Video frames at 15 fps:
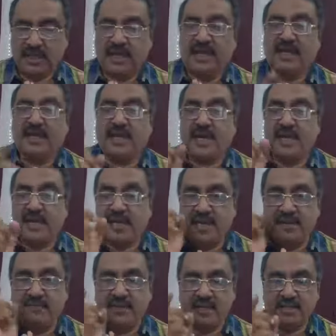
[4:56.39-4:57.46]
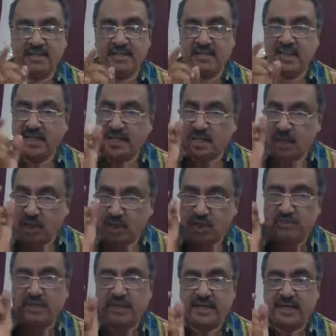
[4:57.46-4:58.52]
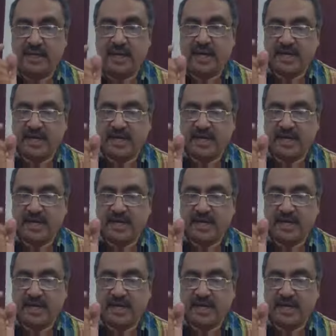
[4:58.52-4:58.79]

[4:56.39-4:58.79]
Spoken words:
It identifies, the document